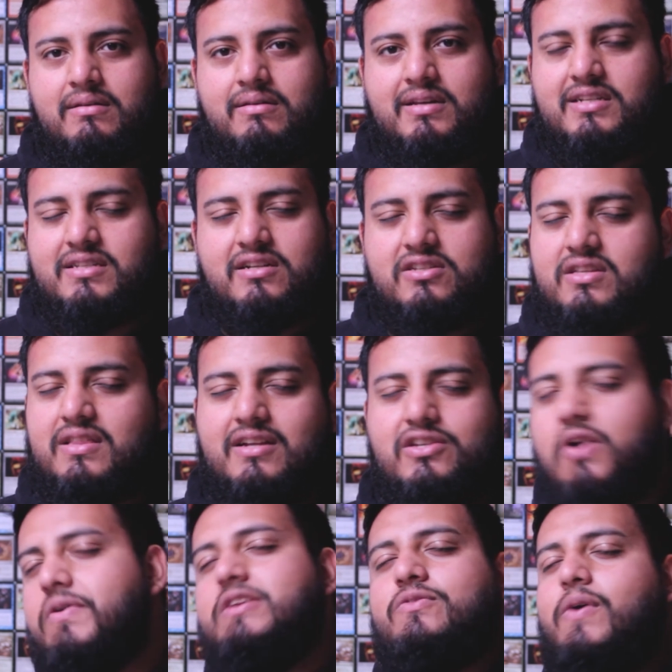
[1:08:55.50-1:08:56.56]
Because there's
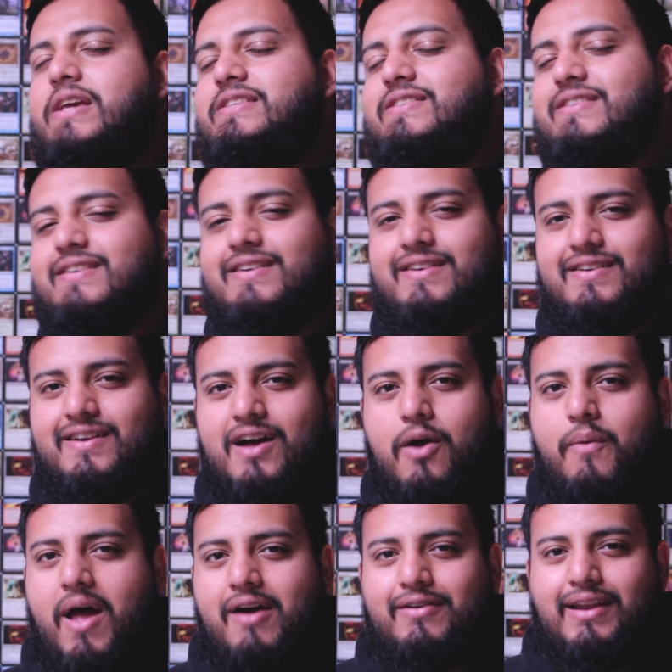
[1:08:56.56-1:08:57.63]
always ways
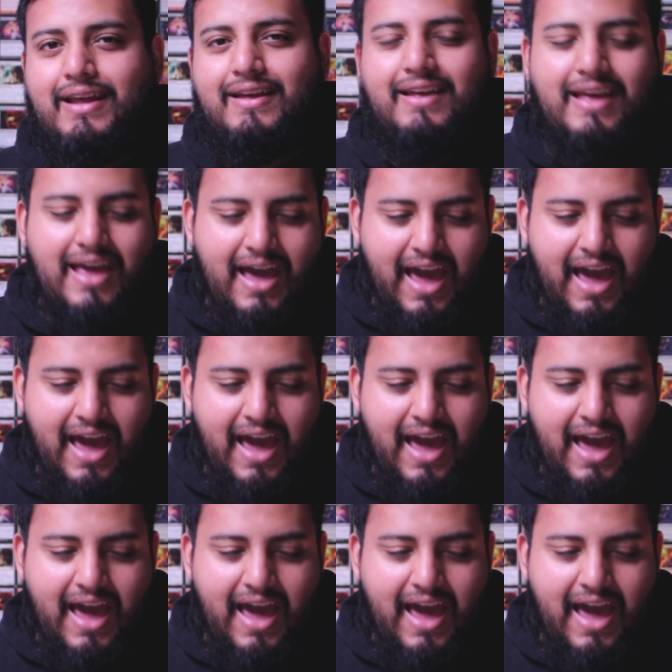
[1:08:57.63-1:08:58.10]
around it.